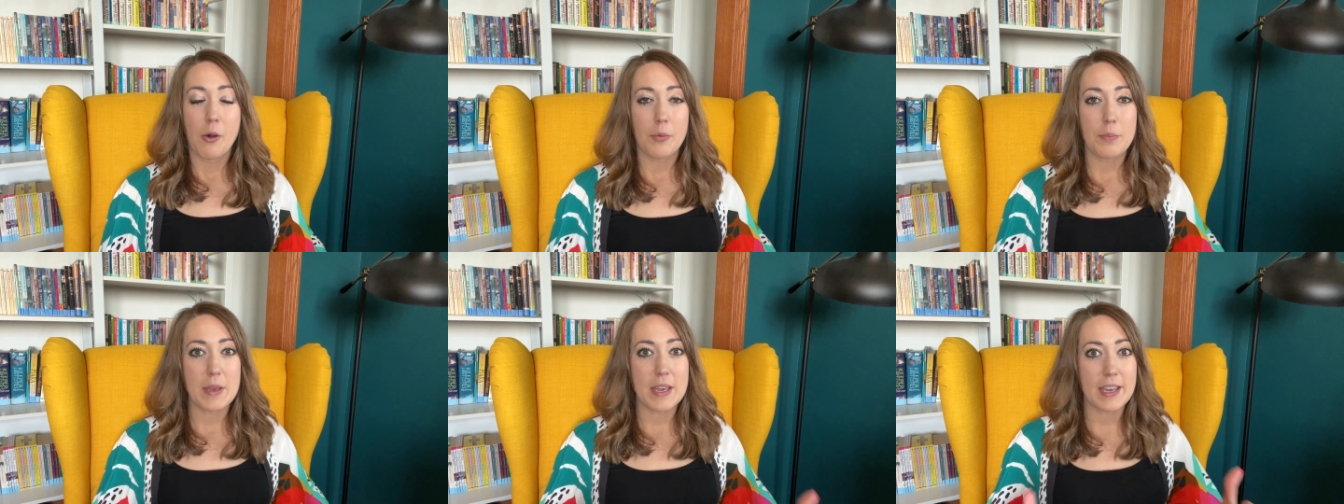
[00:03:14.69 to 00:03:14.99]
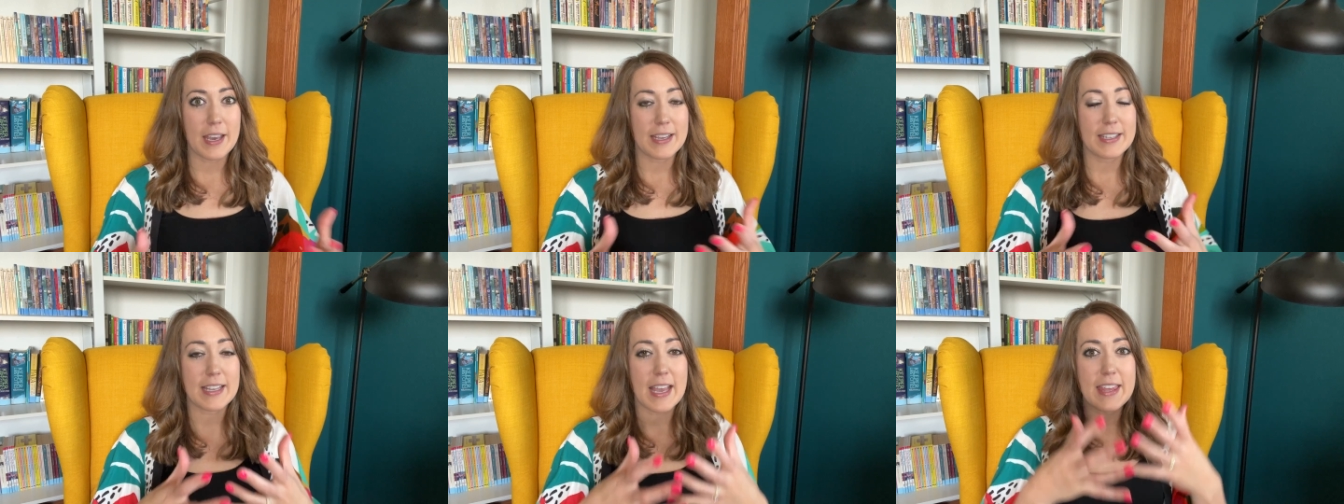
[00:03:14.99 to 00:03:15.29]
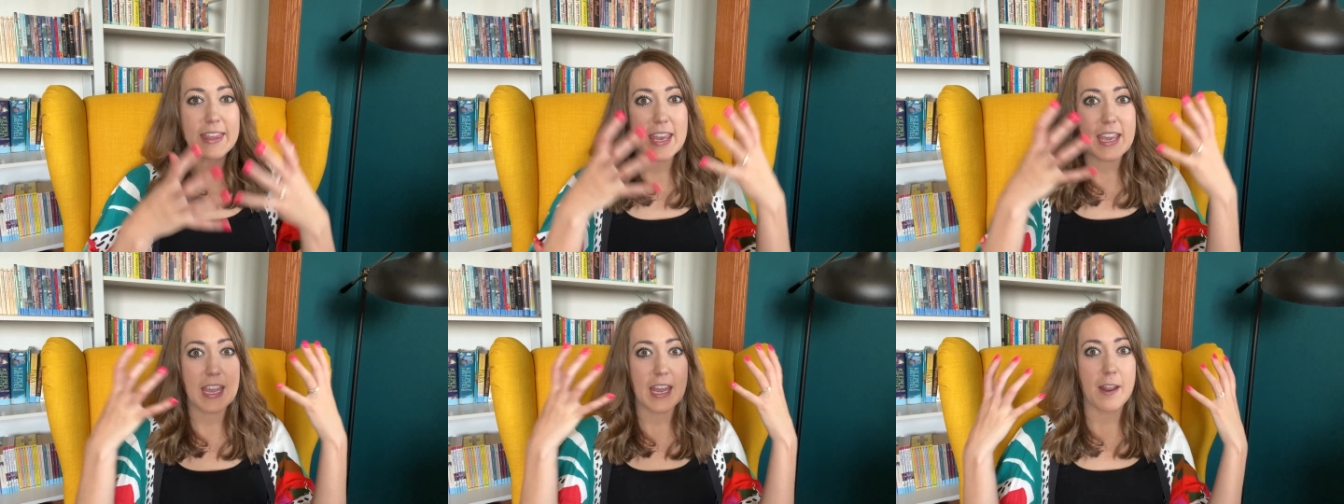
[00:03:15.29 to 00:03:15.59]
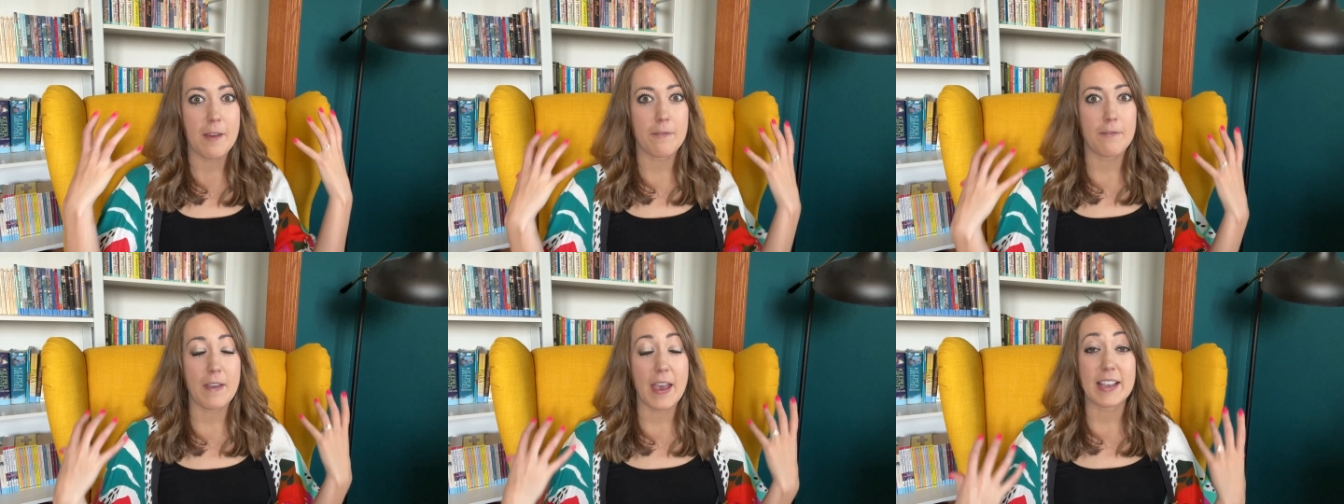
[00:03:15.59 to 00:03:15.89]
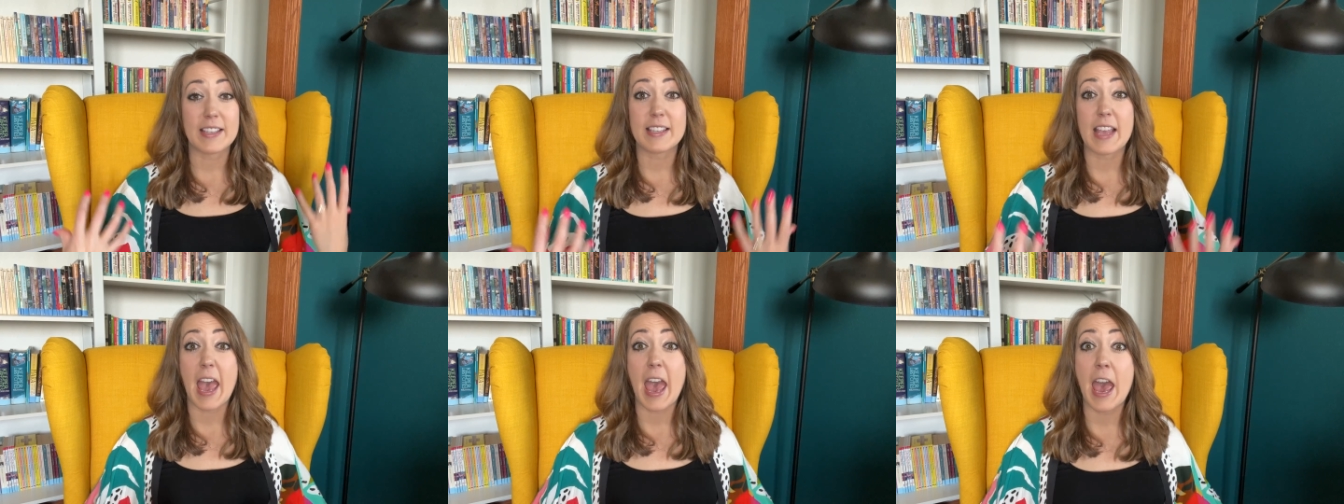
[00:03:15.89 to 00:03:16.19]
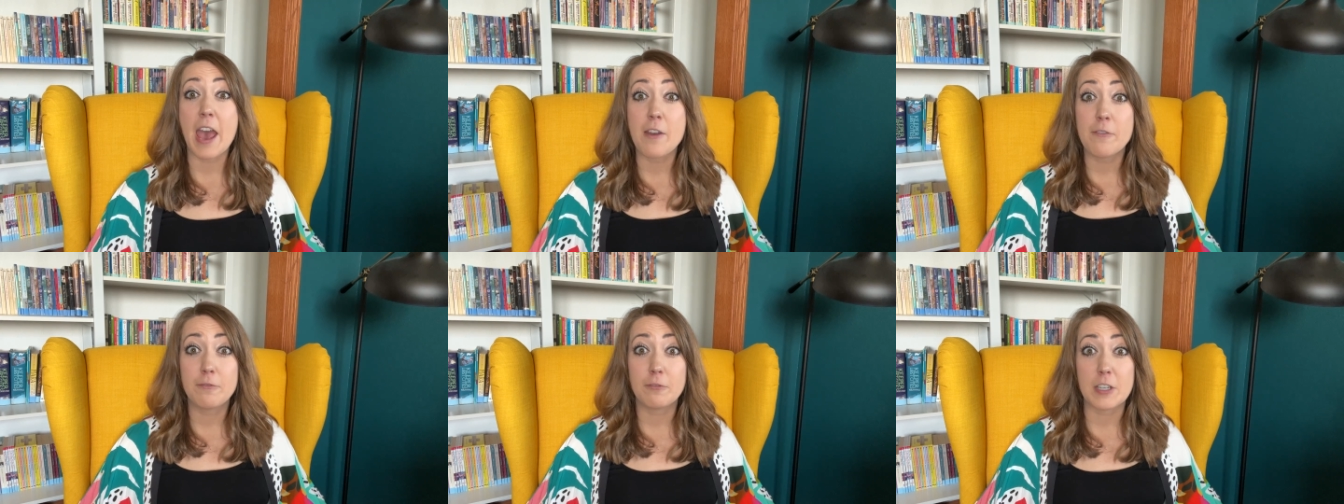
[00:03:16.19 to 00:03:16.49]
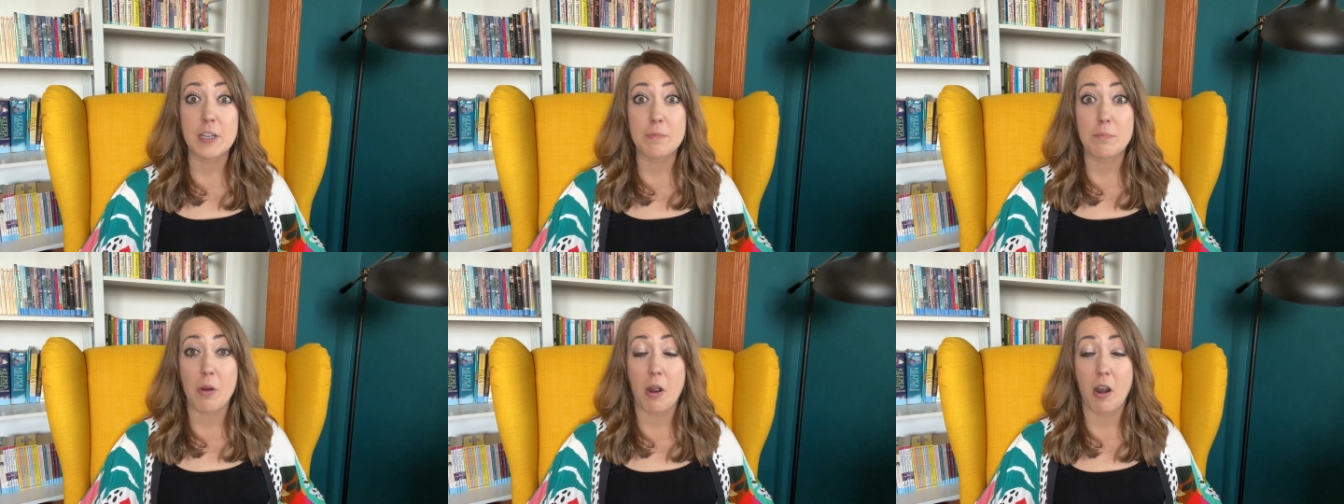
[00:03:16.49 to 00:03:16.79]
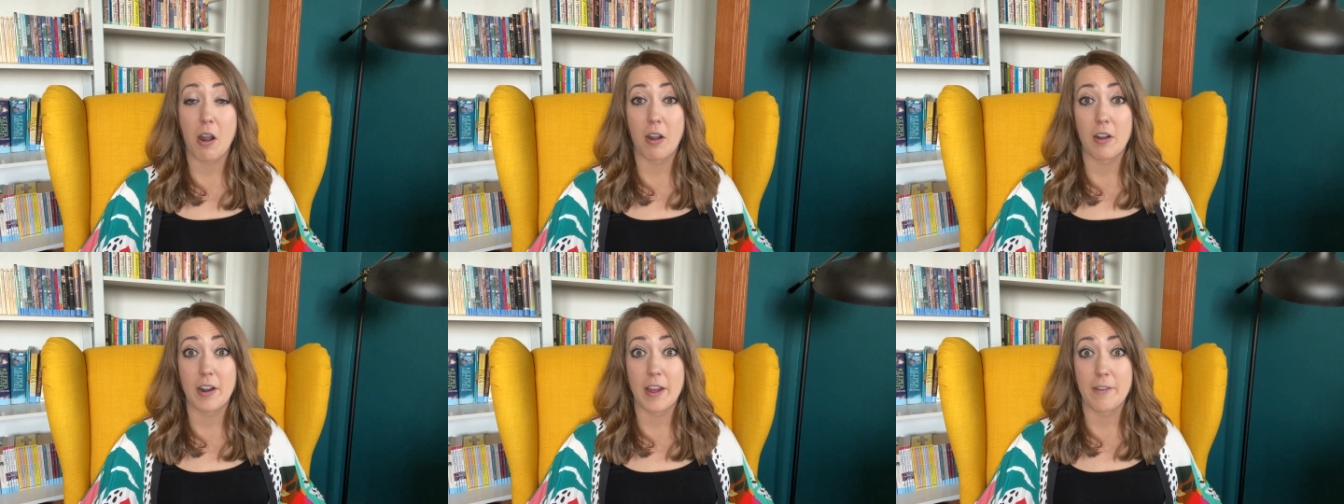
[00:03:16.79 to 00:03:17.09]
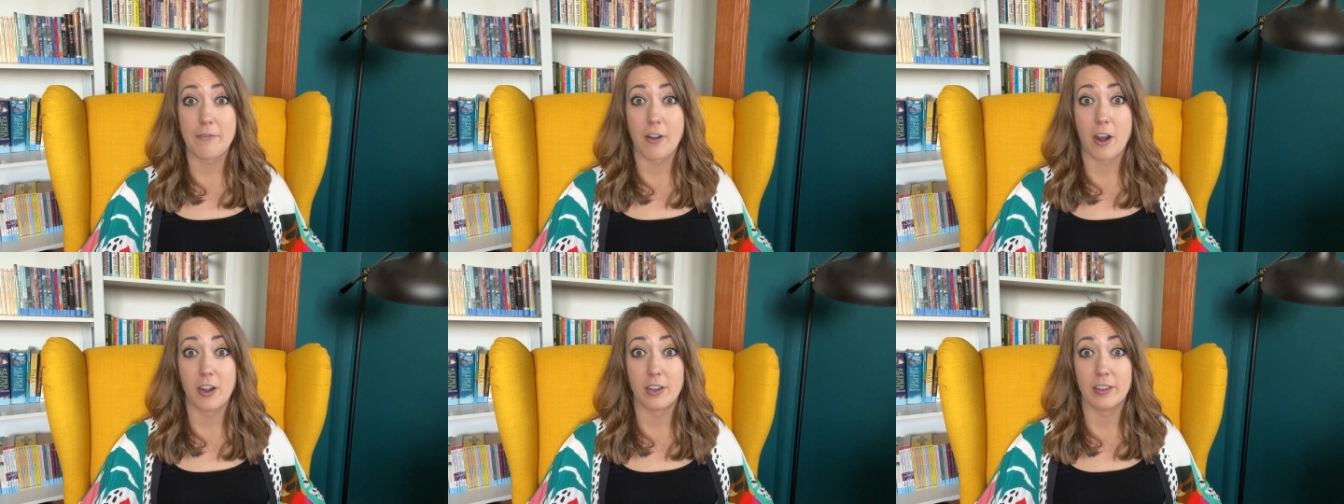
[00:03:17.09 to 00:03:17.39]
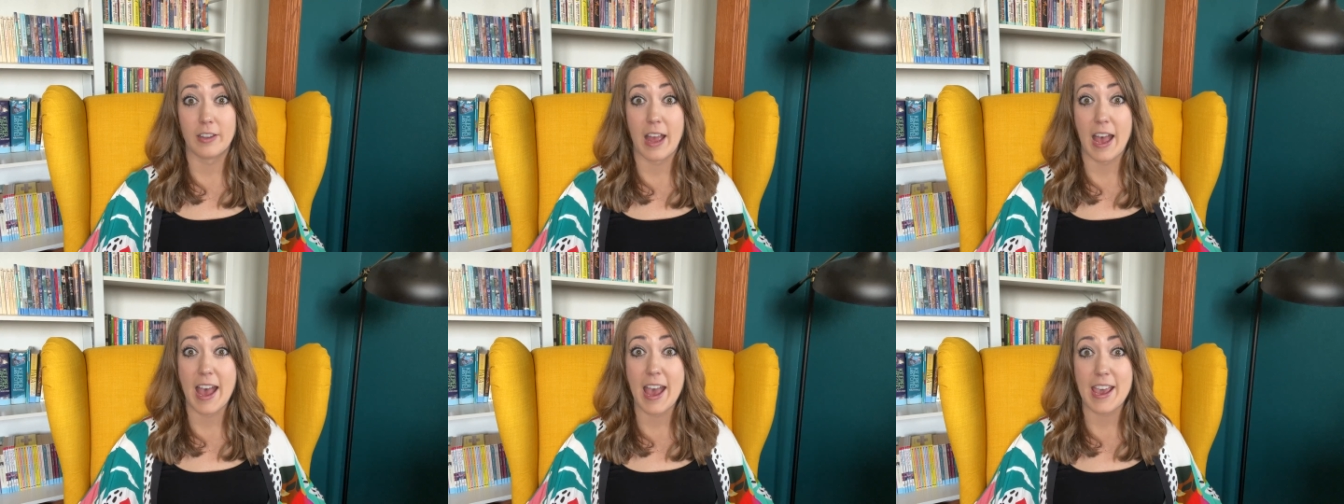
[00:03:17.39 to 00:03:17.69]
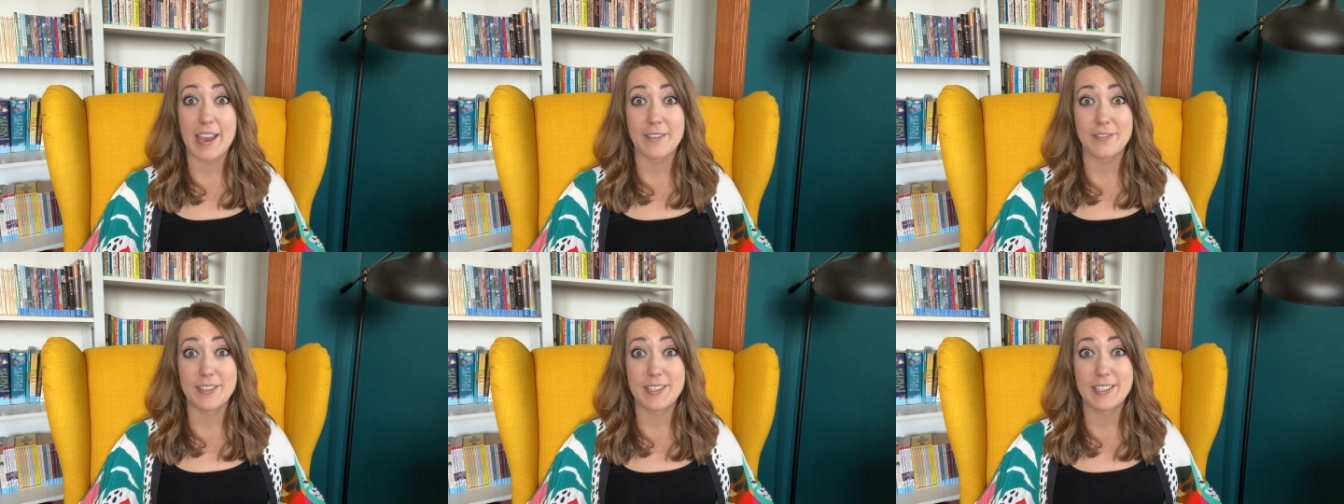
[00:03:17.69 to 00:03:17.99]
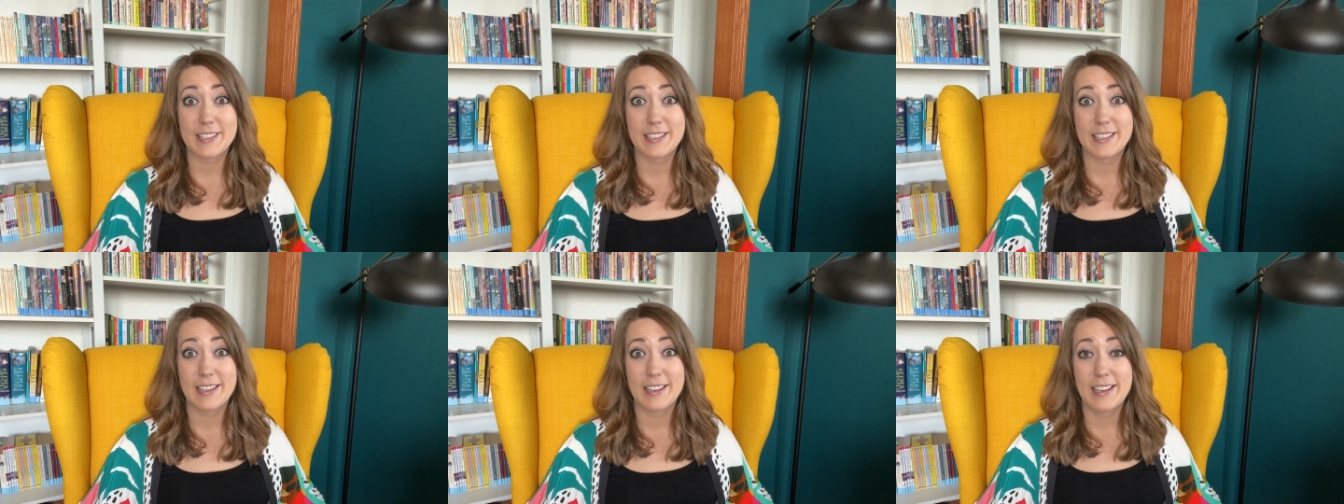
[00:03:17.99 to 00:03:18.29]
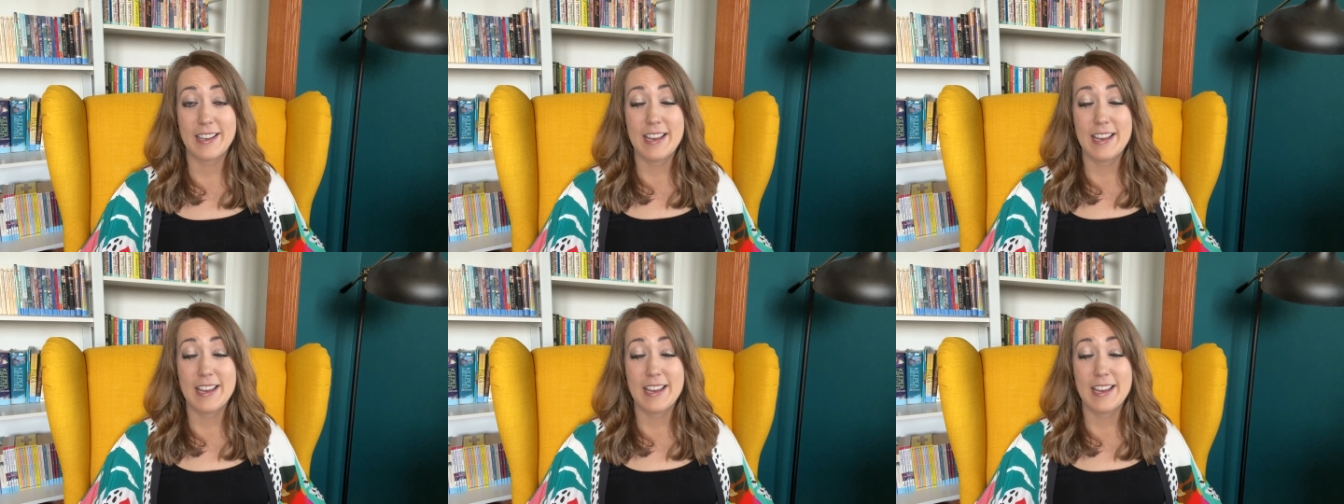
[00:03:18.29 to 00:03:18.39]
Because I think it affects every part of our lives.